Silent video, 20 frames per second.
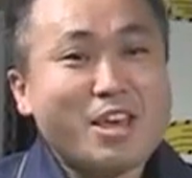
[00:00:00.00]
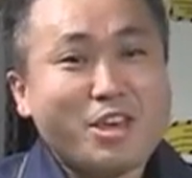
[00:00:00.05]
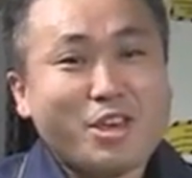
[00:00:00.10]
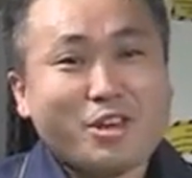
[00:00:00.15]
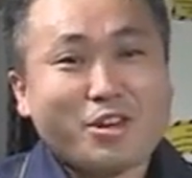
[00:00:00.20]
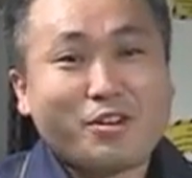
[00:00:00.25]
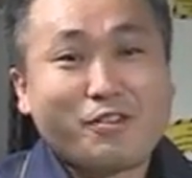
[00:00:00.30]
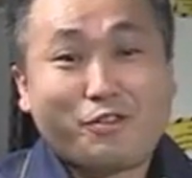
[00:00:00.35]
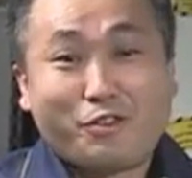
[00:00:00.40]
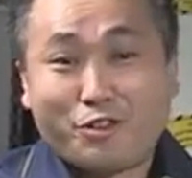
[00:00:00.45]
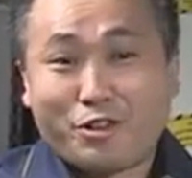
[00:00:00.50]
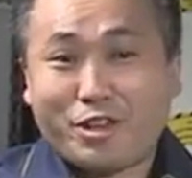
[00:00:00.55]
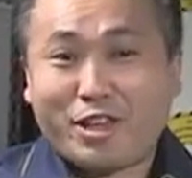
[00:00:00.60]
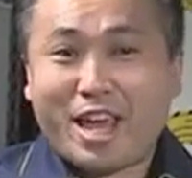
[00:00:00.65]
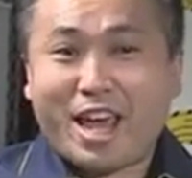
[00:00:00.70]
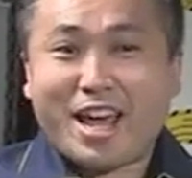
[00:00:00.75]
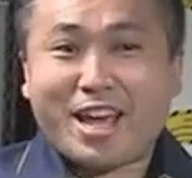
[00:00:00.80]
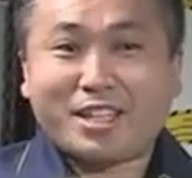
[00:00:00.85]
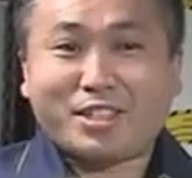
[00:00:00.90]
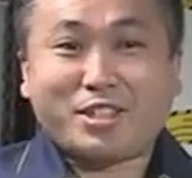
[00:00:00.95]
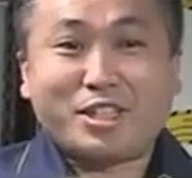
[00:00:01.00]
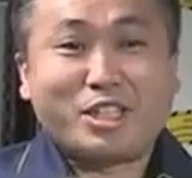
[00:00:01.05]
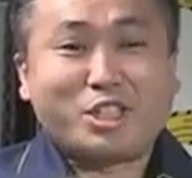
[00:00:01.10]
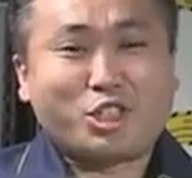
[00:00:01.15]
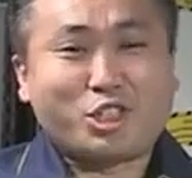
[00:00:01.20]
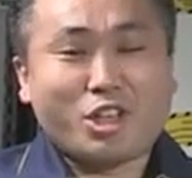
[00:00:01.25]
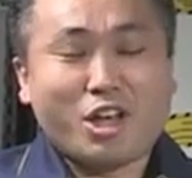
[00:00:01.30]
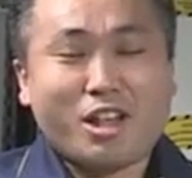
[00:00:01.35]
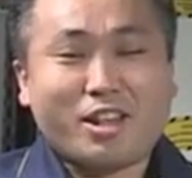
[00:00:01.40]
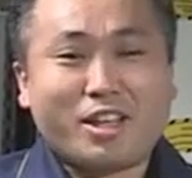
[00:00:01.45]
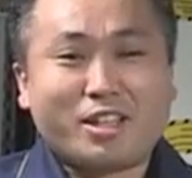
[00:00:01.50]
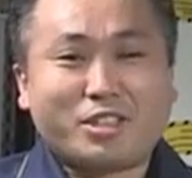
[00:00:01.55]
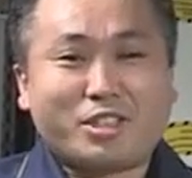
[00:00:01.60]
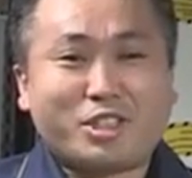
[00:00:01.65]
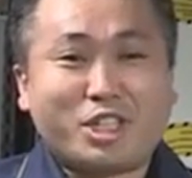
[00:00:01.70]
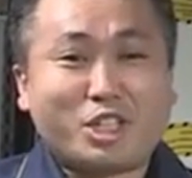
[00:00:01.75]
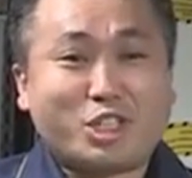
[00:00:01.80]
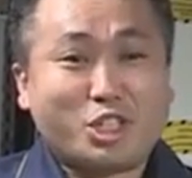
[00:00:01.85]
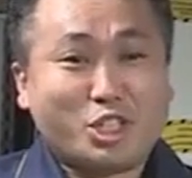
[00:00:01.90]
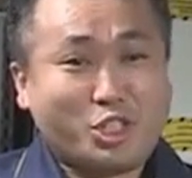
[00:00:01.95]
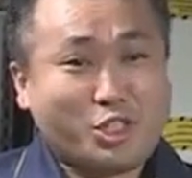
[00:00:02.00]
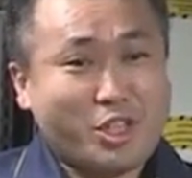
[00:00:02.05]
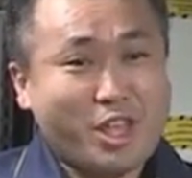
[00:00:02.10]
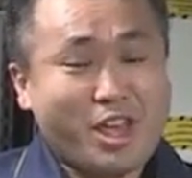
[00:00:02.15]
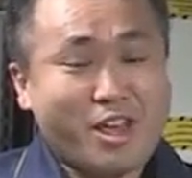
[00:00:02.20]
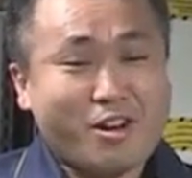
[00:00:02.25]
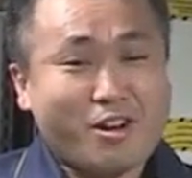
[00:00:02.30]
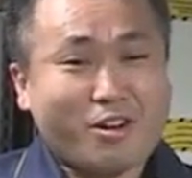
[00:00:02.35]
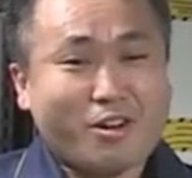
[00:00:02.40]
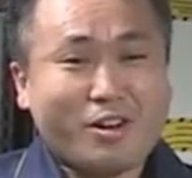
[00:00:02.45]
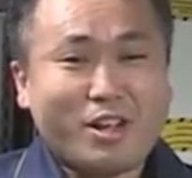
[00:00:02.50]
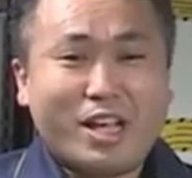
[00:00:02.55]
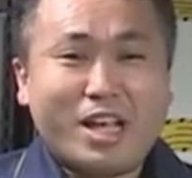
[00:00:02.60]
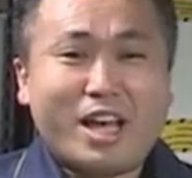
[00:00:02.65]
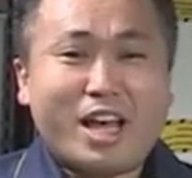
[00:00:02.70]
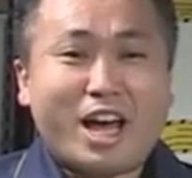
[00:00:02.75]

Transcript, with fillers: Here, free gas and solids such as hair